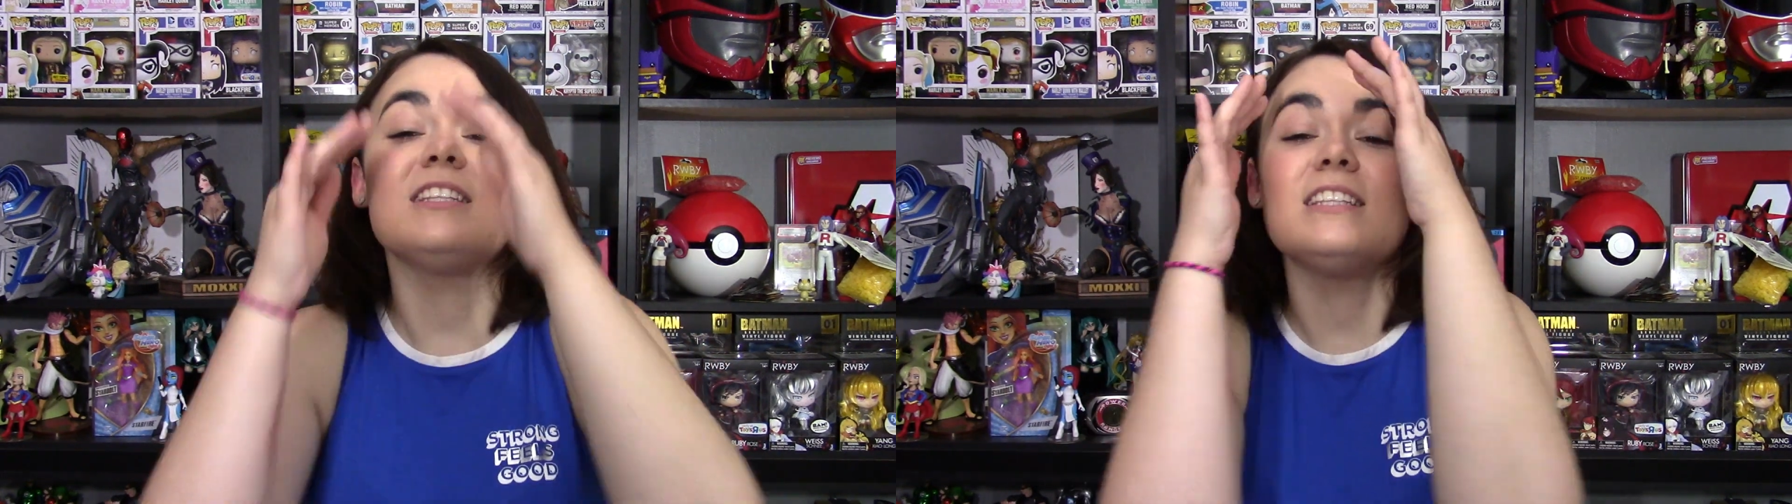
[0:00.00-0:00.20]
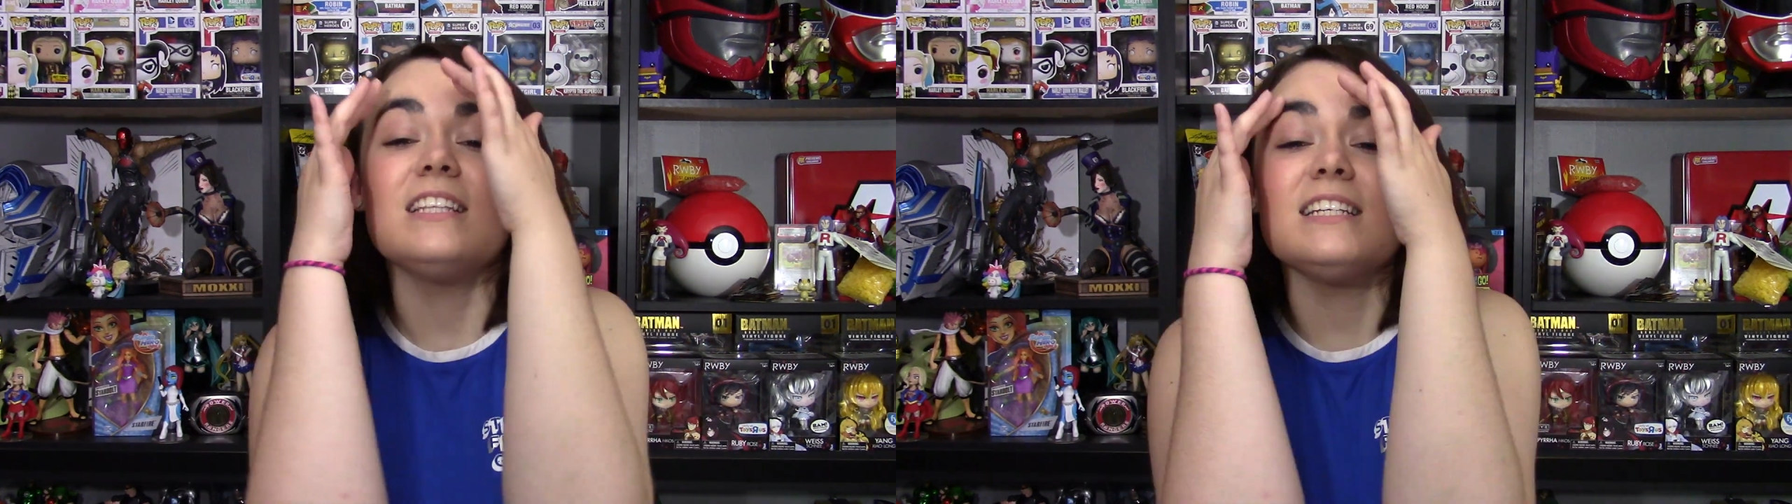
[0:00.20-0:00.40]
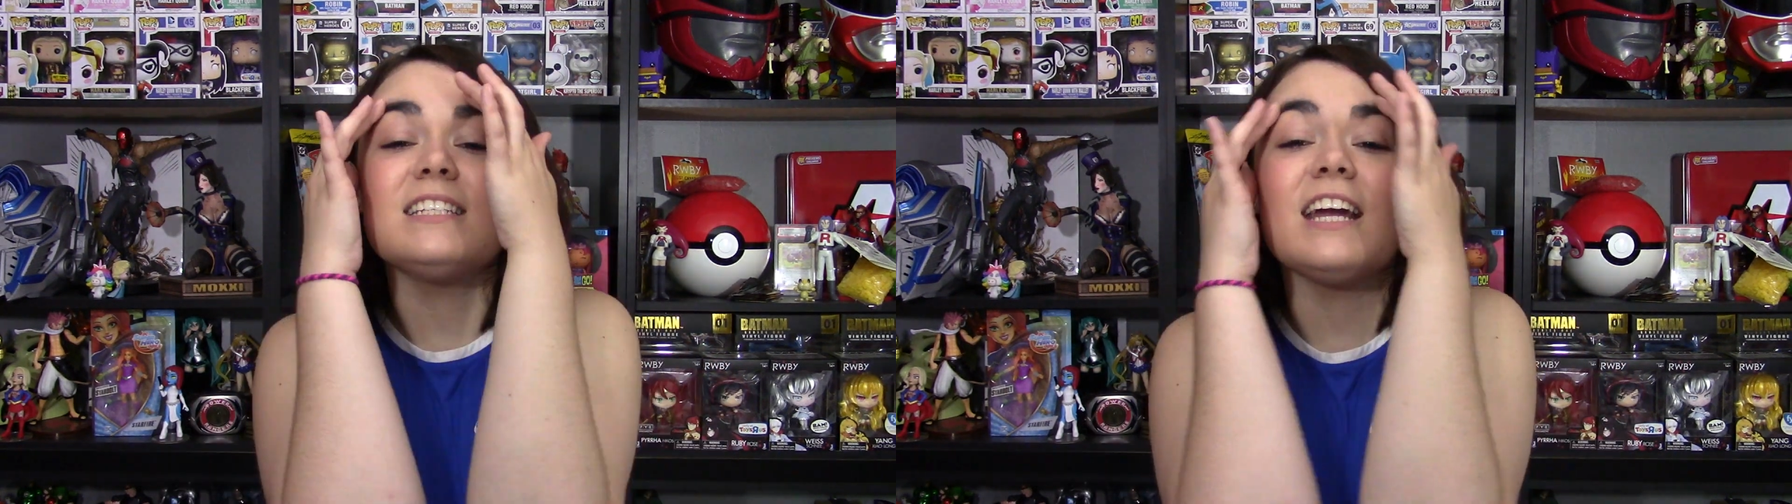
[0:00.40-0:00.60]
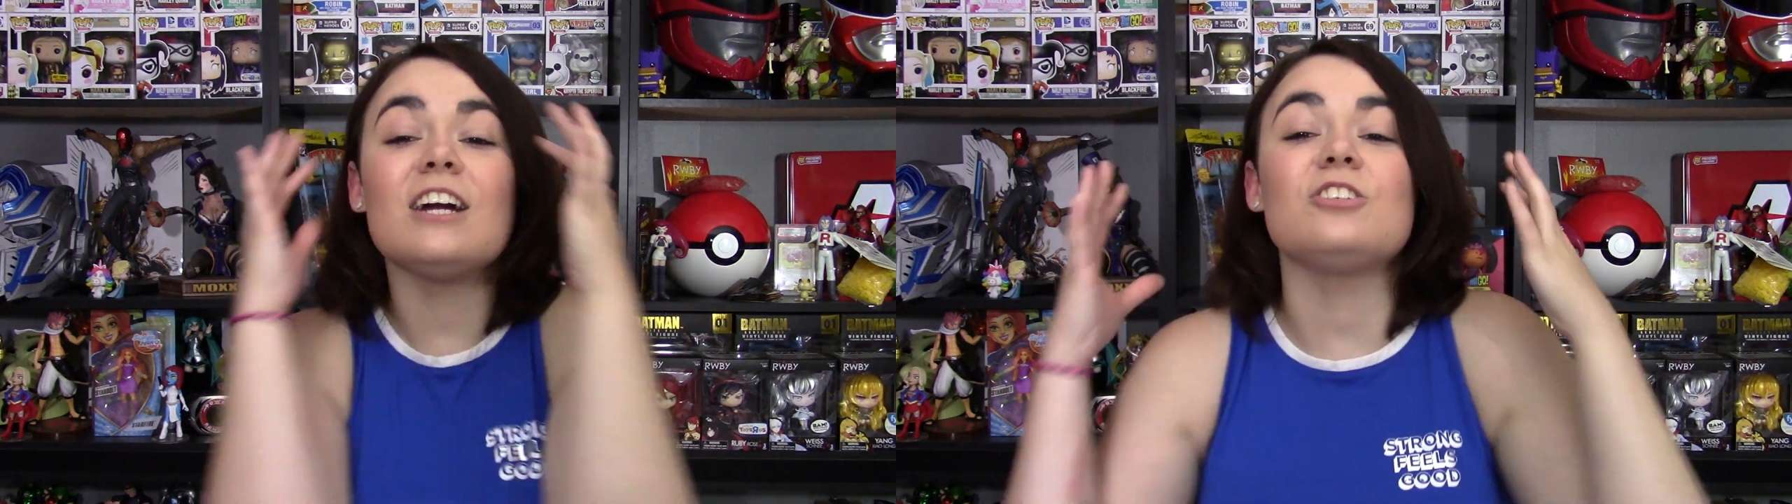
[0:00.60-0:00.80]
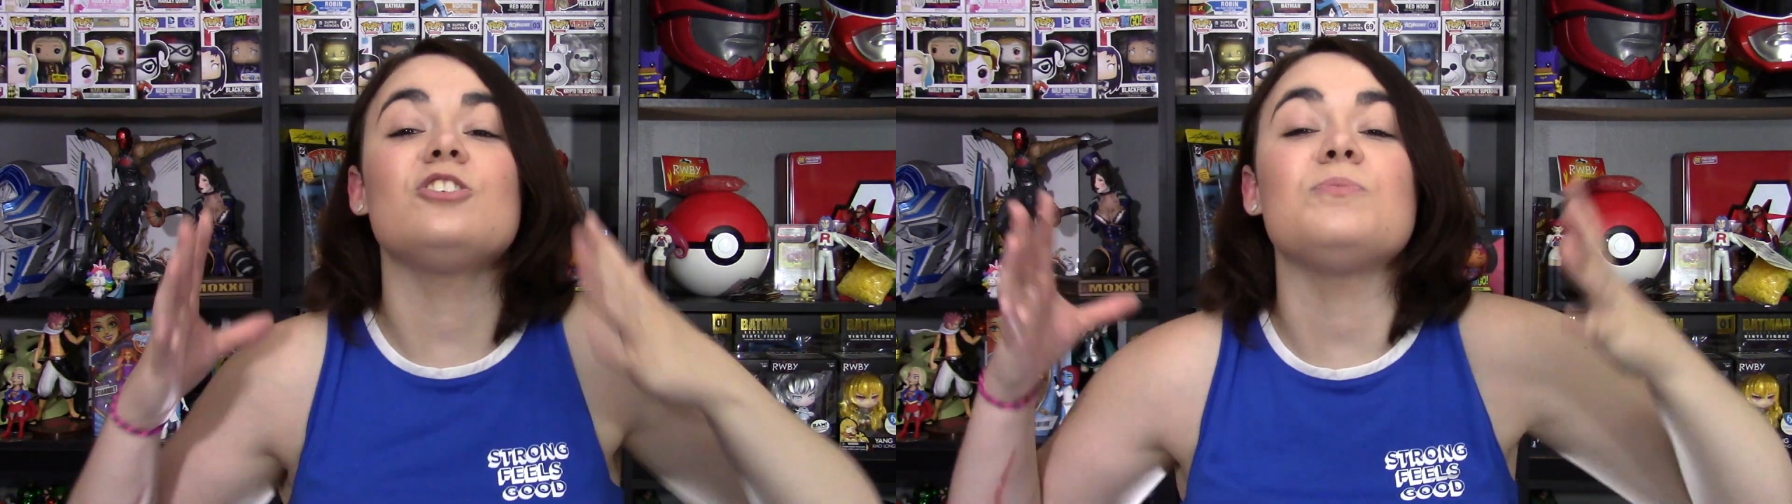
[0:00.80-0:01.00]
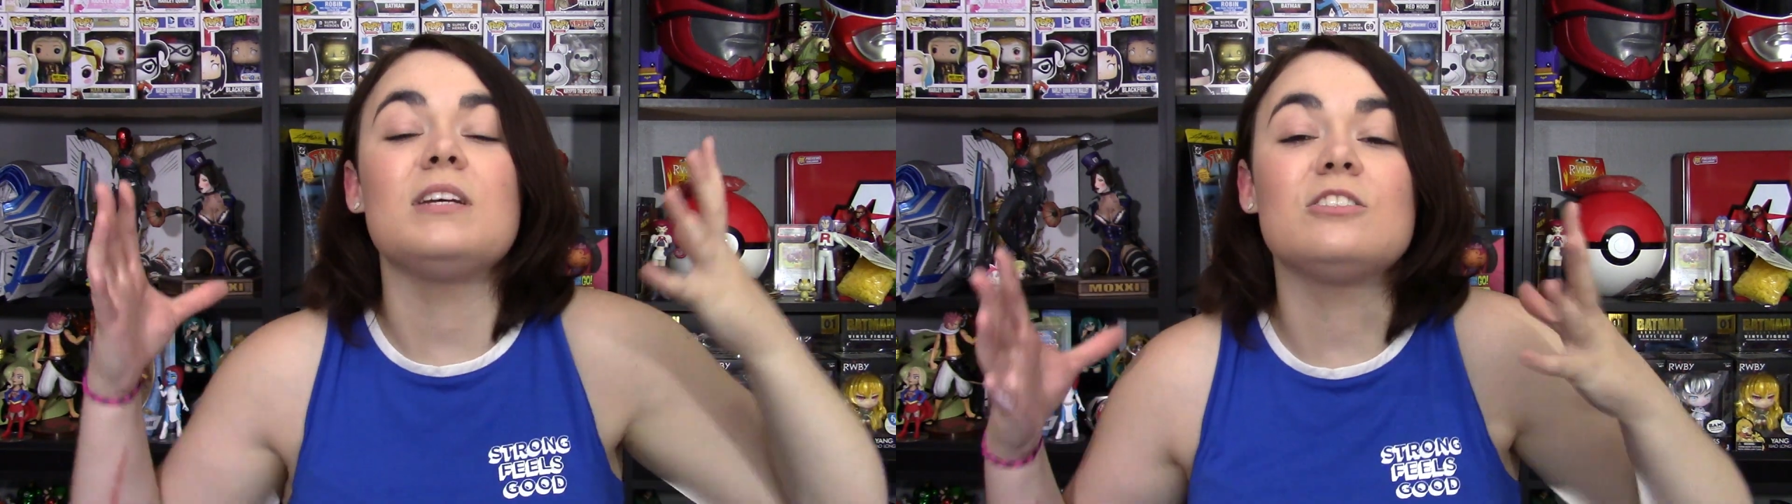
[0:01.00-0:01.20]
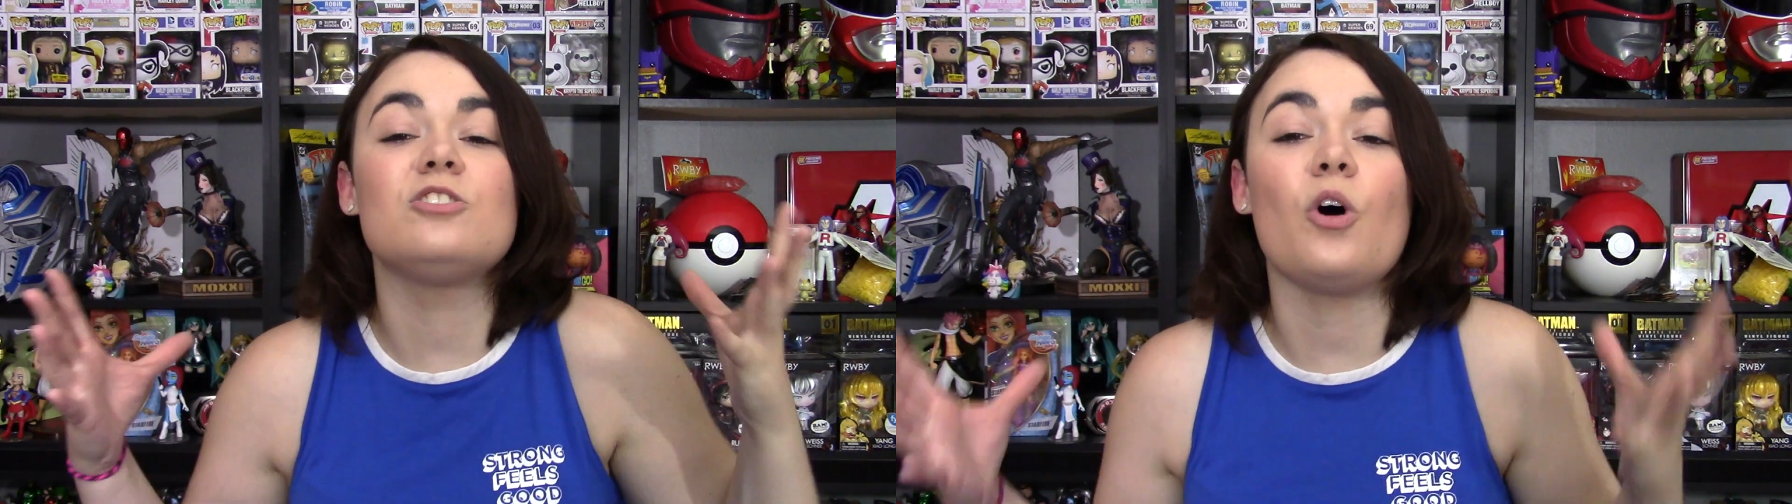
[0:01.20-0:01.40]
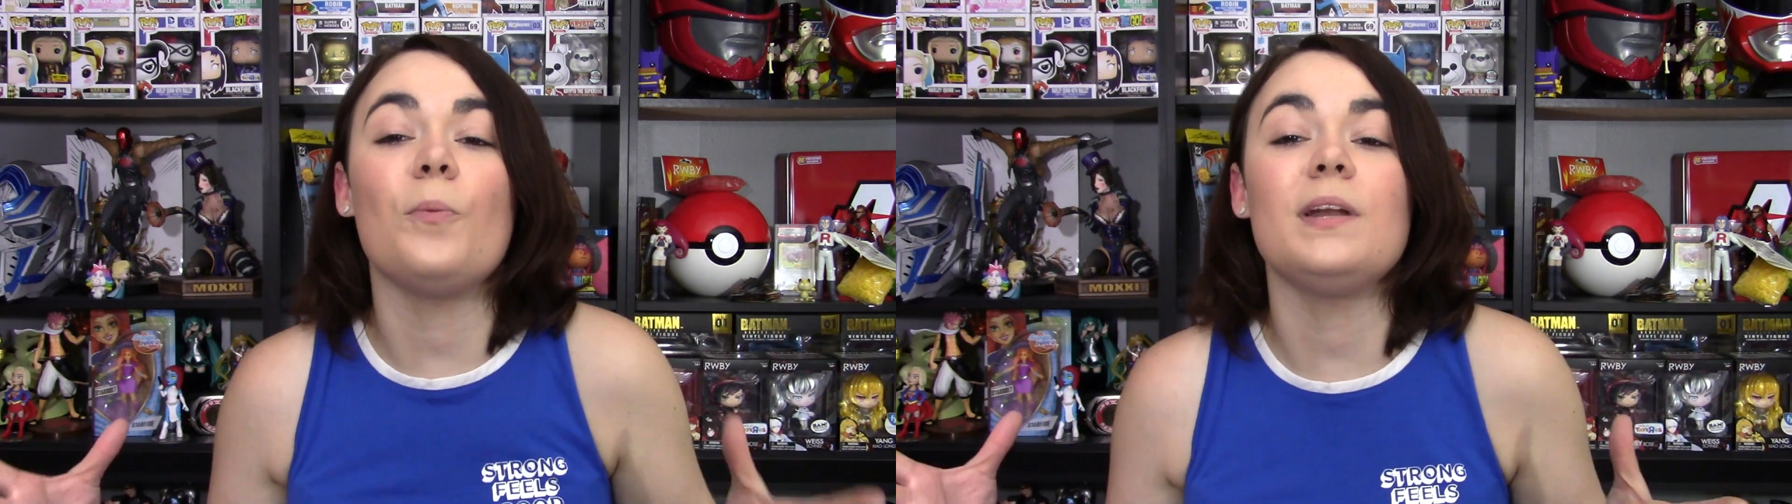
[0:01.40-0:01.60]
These characters made so